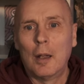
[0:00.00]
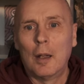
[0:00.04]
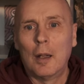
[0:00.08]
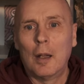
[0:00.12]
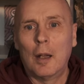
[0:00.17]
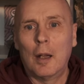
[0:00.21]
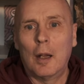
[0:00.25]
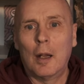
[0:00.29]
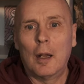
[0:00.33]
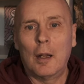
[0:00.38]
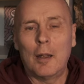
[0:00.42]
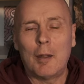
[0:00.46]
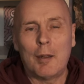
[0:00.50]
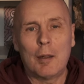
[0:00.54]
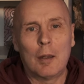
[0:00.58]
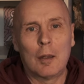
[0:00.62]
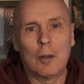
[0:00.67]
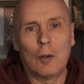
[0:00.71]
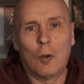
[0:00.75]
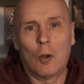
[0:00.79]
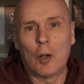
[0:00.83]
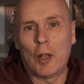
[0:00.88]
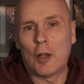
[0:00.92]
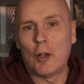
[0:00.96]

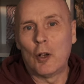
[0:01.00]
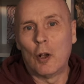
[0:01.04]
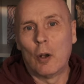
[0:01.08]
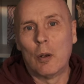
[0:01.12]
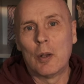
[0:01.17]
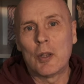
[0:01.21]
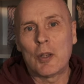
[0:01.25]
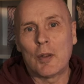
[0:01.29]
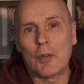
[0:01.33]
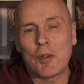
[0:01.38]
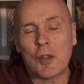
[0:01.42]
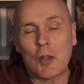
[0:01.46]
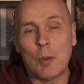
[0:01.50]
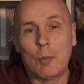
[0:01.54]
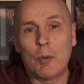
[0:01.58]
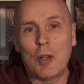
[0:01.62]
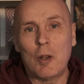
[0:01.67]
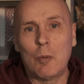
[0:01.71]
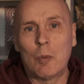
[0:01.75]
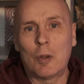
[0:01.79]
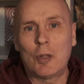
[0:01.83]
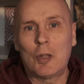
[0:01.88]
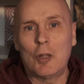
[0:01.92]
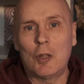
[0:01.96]
All I know is if
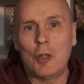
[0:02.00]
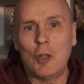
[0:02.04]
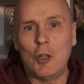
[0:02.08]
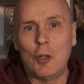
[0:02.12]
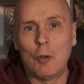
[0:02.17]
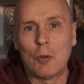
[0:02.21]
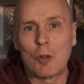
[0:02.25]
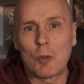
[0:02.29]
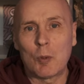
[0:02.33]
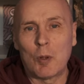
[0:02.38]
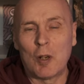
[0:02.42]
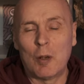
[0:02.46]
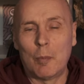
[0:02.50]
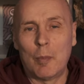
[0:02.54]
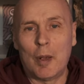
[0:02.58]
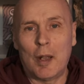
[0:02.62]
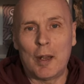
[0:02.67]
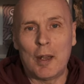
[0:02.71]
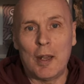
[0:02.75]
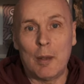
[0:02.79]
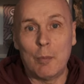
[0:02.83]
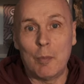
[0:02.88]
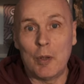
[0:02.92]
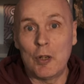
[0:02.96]
somebody wanted to use one of
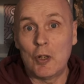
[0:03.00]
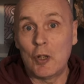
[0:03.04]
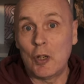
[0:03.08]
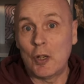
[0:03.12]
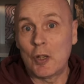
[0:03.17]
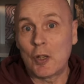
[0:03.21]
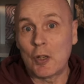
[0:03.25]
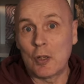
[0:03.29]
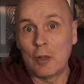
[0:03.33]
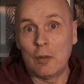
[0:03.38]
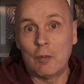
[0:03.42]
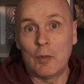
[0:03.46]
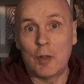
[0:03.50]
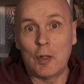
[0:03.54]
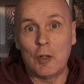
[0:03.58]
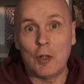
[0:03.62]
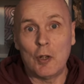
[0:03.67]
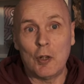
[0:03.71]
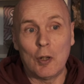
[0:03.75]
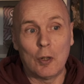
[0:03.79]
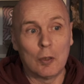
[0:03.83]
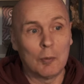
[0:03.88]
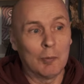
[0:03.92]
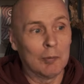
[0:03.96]
my images in a
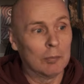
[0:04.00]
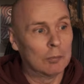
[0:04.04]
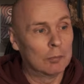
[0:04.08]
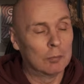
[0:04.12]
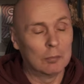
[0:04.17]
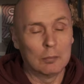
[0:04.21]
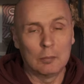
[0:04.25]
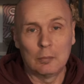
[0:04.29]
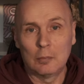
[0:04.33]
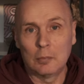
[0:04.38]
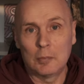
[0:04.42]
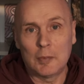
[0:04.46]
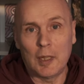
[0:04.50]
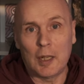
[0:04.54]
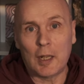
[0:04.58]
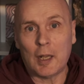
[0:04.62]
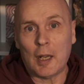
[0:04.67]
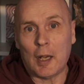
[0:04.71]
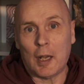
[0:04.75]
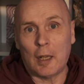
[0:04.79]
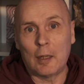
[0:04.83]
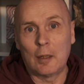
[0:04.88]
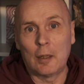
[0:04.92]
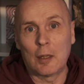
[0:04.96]
video, they
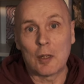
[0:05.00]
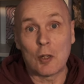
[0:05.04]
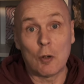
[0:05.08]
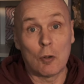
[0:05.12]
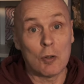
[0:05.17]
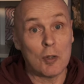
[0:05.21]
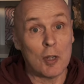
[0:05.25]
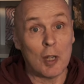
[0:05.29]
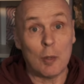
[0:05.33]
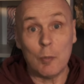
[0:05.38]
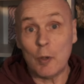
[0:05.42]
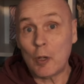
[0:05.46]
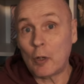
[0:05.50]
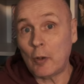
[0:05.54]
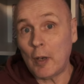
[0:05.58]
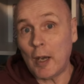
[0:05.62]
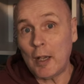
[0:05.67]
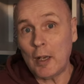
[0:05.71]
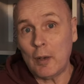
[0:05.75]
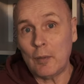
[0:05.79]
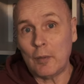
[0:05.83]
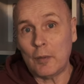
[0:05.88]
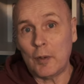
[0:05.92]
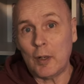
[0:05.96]
can, as long as they give me
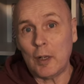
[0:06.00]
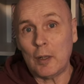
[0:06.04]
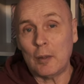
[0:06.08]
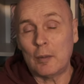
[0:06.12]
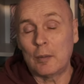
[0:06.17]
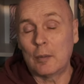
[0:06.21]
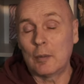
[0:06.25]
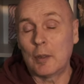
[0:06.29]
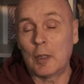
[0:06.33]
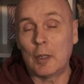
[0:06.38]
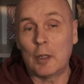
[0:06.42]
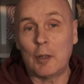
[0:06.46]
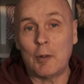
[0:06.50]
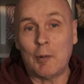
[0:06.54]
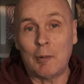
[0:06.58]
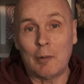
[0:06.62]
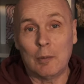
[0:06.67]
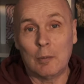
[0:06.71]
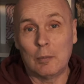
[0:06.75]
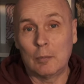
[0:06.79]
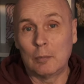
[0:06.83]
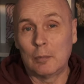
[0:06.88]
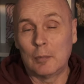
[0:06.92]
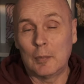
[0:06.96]
credit for it.
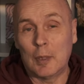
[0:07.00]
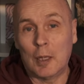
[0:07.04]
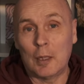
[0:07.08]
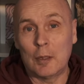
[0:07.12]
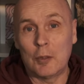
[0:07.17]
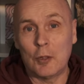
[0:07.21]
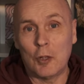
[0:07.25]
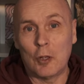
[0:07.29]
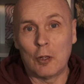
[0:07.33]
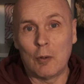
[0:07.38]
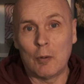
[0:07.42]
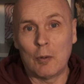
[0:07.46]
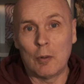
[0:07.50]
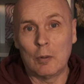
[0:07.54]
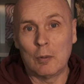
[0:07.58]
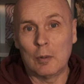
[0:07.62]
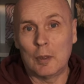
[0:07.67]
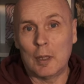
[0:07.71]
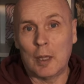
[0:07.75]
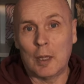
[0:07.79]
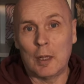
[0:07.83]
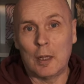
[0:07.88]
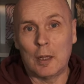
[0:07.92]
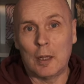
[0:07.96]
And, you
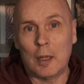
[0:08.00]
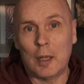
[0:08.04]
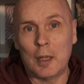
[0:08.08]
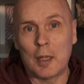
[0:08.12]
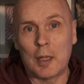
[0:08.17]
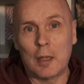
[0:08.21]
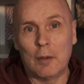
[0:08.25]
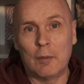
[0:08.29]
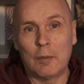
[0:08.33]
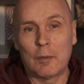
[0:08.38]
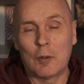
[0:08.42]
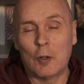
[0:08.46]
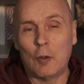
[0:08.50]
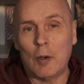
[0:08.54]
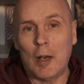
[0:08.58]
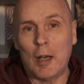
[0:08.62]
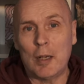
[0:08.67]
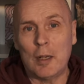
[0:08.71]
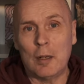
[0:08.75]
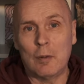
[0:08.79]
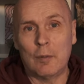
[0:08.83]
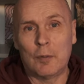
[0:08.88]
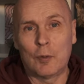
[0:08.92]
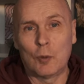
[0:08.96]
know, I give
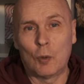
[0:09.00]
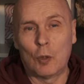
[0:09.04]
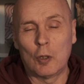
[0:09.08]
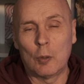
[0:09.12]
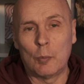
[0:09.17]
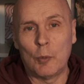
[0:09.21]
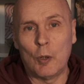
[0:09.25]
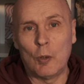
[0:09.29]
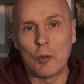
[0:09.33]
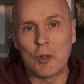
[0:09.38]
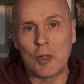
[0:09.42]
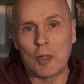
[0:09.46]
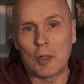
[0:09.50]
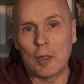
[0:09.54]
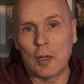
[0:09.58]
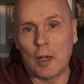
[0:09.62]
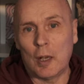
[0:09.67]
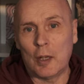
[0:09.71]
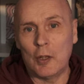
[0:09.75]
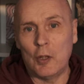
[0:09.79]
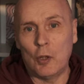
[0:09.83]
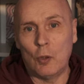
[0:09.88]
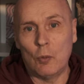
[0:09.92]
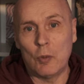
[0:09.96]
credit for all the music that
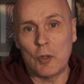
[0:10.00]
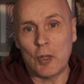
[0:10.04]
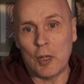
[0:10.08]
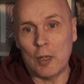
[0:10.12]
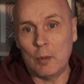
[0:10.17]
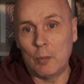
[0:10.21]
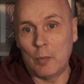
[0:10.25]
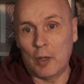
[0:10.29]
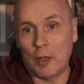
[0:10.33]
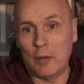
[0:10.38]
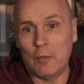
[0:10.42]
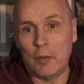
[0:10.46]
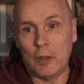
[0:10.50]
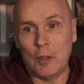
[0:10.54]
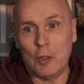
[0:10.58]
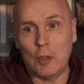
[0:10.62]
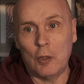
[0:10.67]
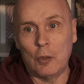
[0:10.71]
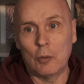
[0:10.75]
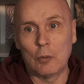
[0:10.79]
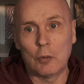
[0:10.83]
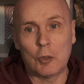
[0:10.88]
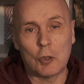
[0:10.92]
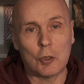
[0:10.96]
I use in my
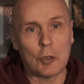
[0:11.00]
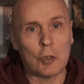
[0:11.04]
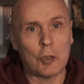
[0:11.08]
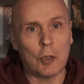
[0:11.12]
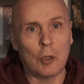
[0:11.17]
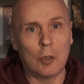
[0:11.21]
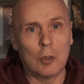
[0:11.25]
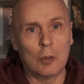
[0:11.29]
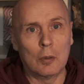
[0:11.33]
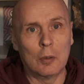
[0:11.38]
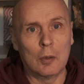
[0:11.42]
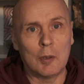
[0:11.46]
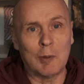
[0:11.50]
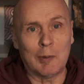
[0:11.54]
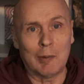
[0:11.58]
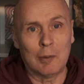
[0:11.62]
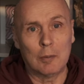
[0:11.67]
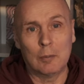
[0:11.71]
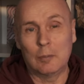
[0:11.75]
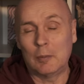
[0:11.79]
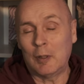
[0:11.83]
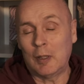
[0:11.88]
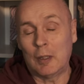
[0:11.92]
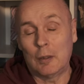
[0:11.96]
videos. So
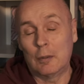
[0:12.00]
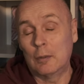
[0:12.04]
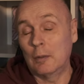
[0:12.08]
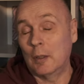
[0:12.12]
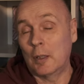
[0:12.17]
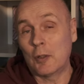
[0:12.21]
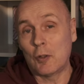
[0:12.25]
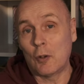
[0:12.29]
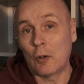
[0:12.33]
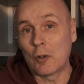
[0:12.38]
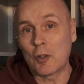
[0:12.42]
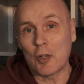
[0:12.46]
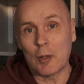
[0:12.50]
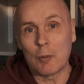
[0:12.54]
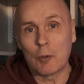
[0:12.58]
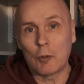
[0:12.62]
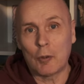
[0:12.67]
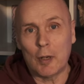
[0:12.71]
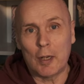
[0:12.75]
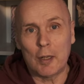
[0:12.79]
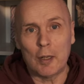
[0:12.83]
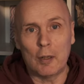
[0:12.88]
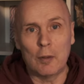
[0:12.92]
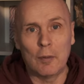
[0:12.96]
as long as I'm
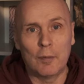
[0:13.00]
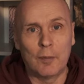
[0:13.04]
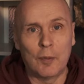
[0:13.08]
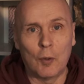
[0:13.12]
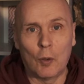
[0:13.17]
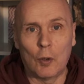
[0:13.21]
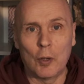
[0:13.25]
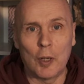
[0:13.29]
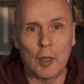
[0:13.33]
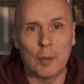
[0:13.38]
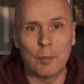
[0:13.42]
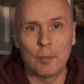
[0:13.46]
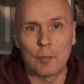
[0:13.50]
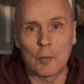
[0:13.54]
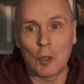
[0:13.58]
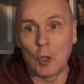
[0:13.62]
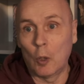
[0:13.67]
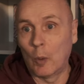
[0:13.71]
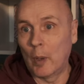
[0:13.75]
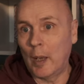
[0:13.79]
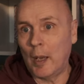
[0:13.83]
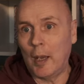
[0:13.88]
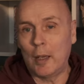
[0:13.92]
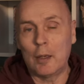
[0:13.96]
credited for it,
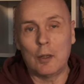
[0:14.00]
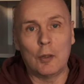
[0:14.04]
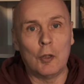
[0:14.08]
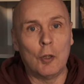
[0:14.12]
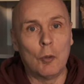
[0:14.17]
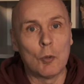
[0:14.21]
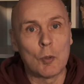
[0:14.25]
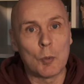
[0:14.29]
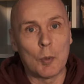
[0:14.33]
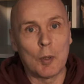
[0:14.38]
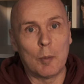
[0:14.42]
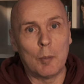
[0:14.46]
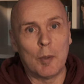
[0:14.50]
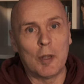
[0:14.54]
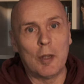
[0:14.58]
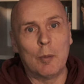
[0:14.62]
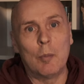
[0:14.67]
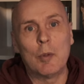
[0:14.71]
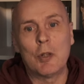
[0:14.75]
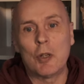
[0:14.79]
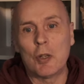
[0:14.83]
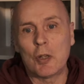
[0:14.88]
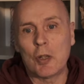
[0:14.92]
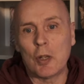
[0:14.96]
go ahead and use one of my
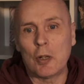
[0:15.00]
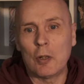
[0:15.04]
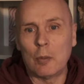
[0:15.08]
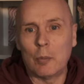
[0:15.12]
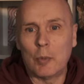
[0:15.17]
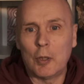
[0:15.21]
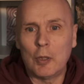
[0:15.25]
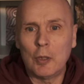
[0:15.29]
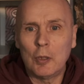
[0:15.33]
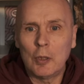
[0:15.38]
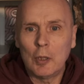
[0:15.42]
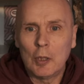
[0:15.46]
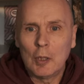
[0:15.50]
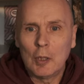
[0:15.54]
images. I don't mind.